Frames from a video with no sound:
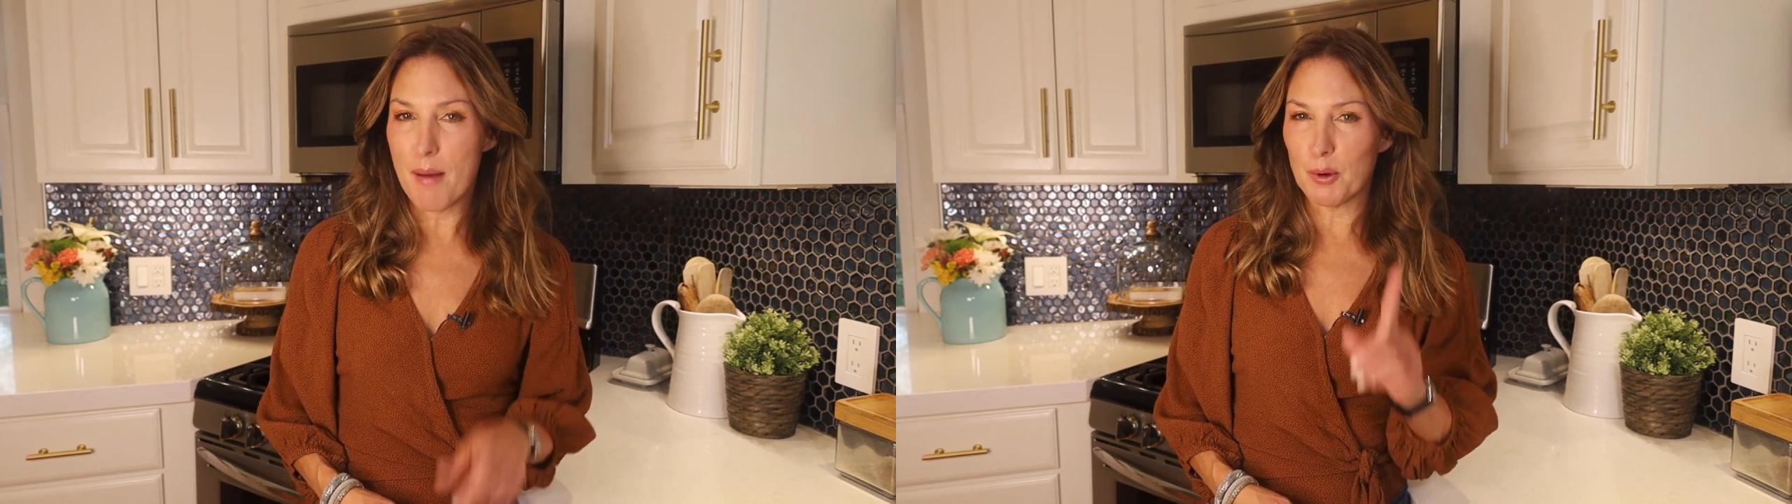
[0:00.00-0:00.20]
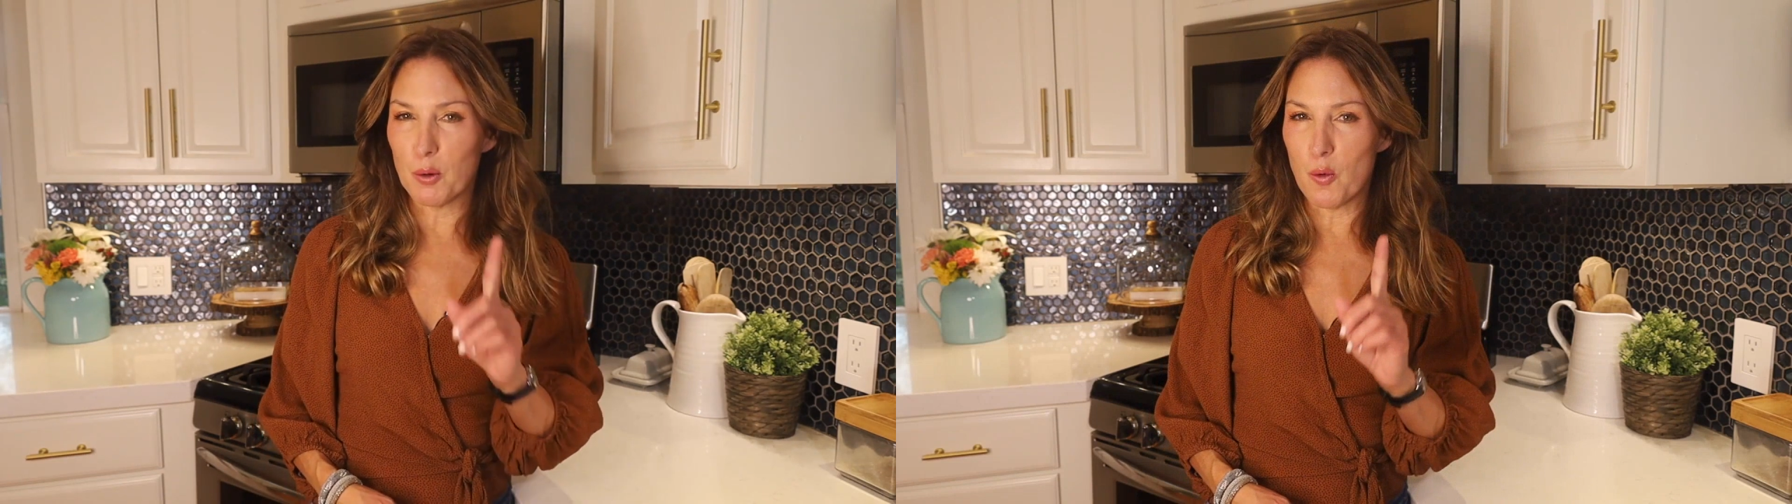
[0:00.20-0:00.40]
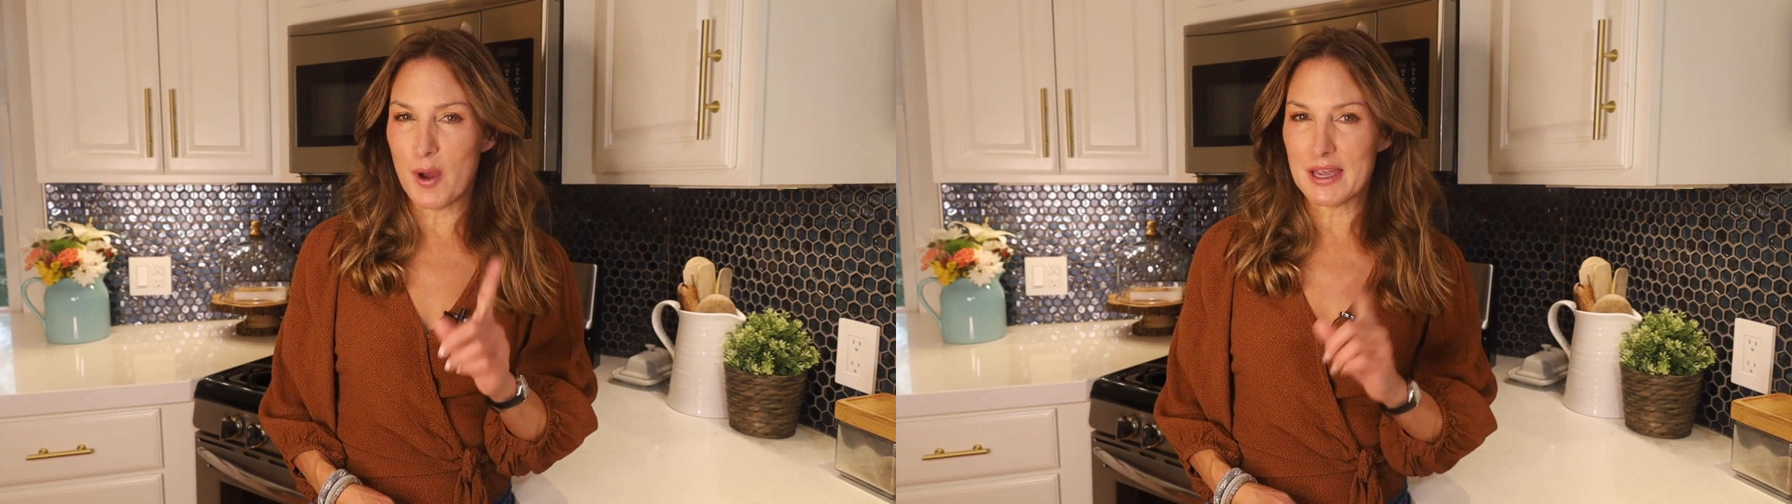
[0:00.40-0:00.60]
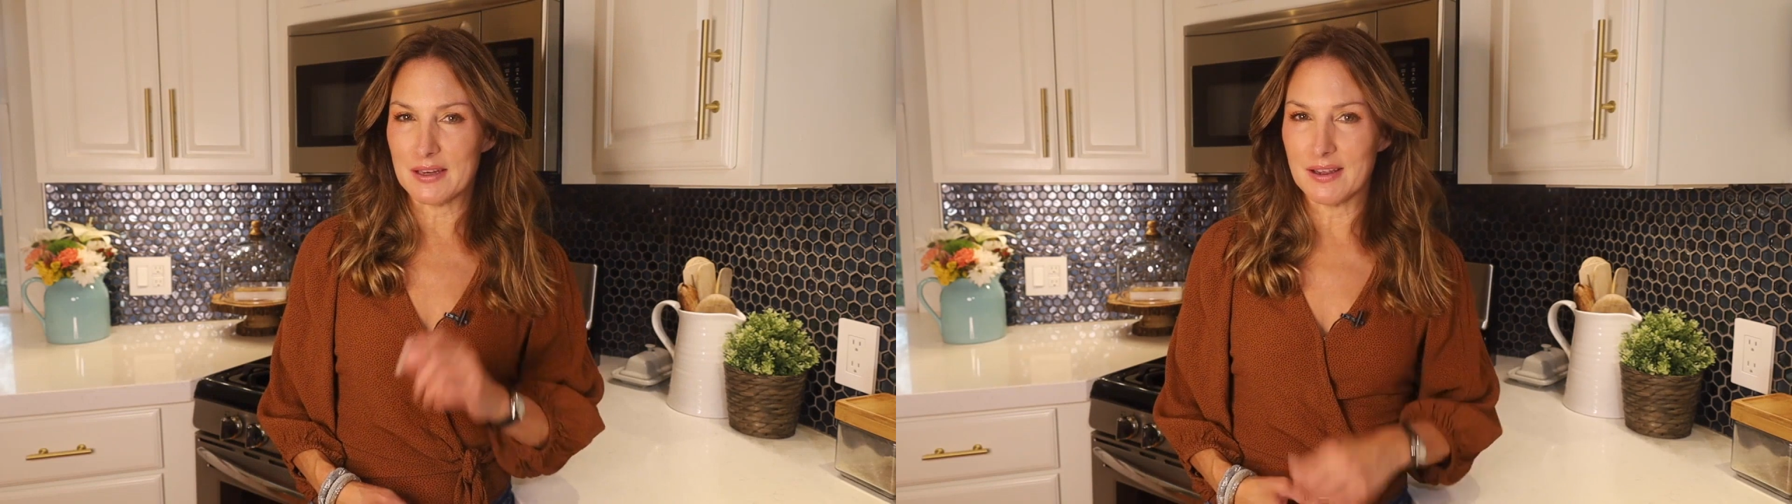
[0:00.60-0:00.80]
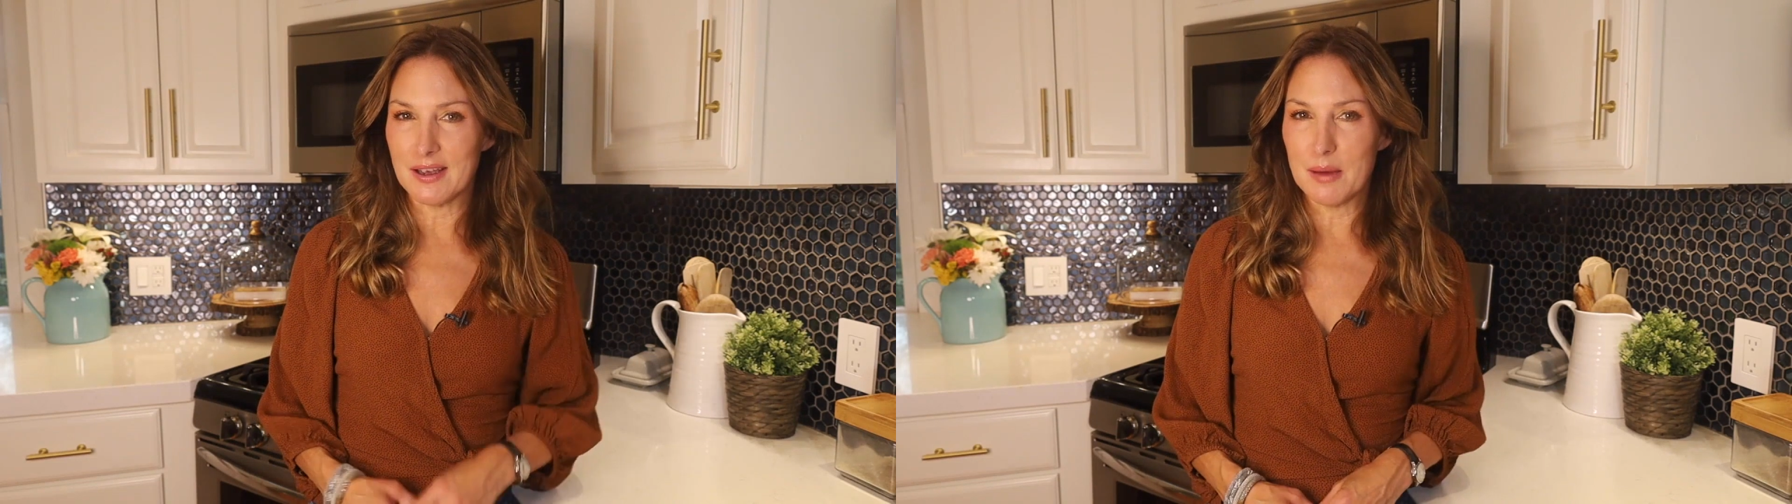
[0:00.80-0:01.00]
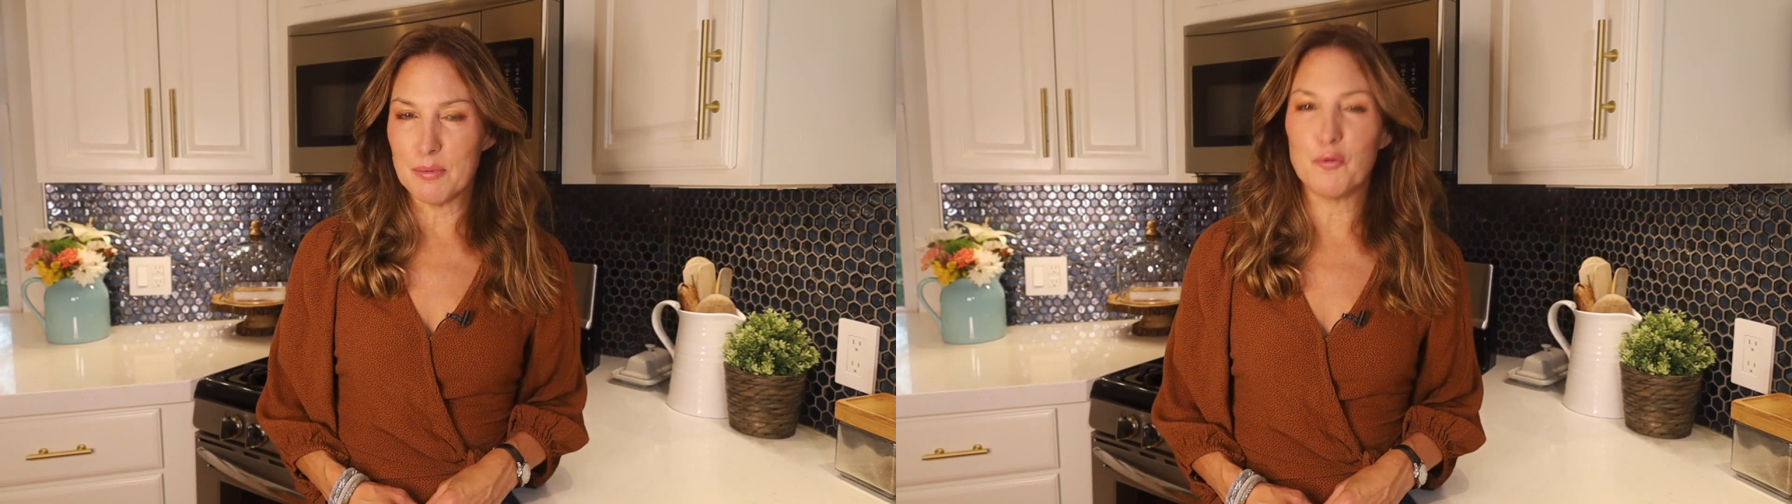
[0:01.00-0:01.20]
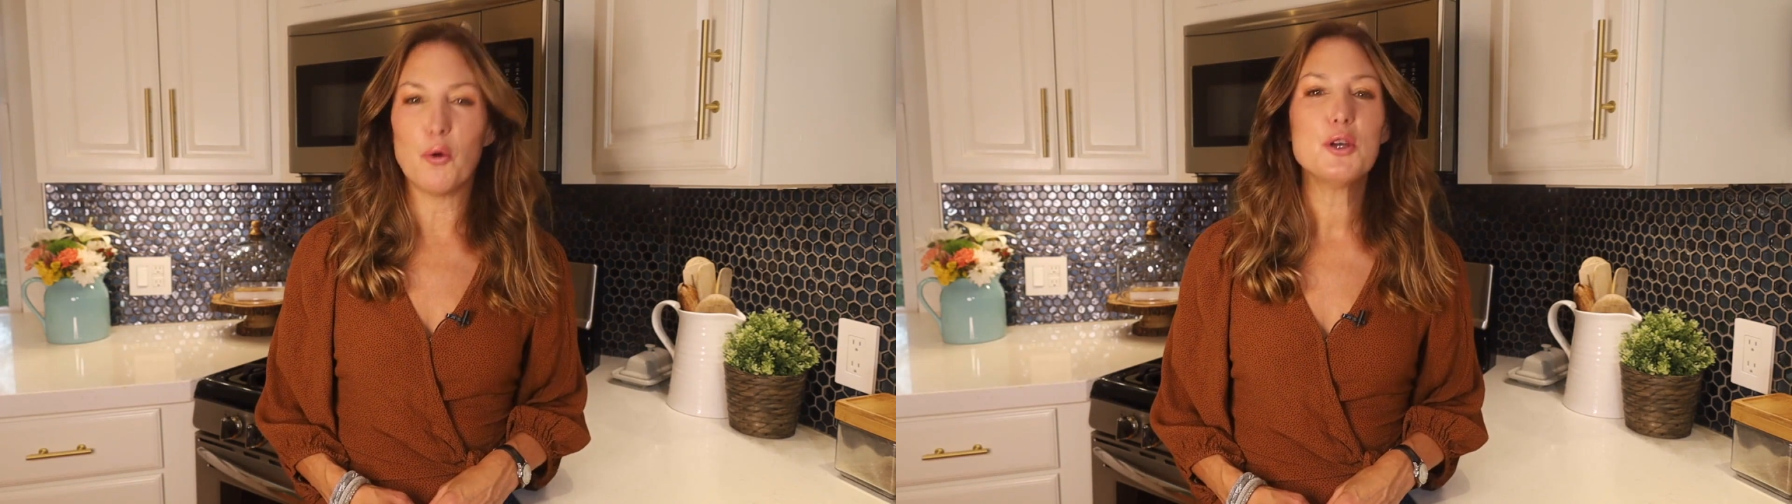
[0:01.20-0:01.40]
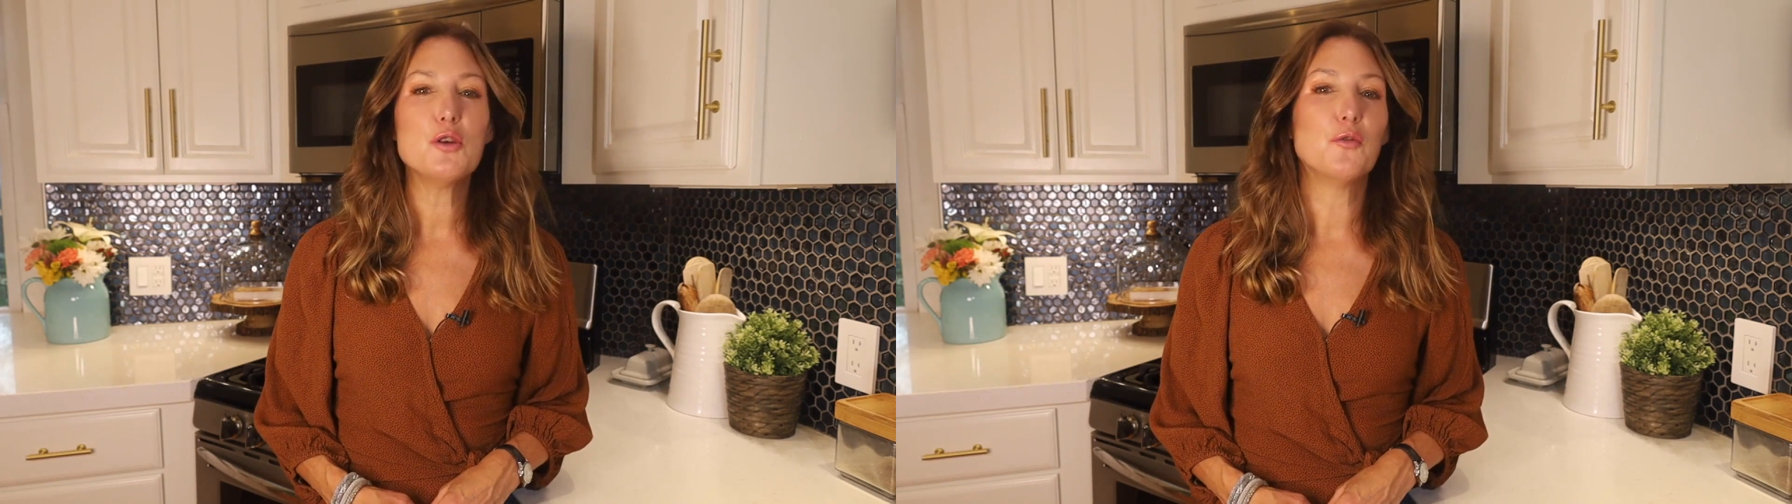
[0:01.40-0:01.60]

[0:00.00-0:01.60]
But wait, before you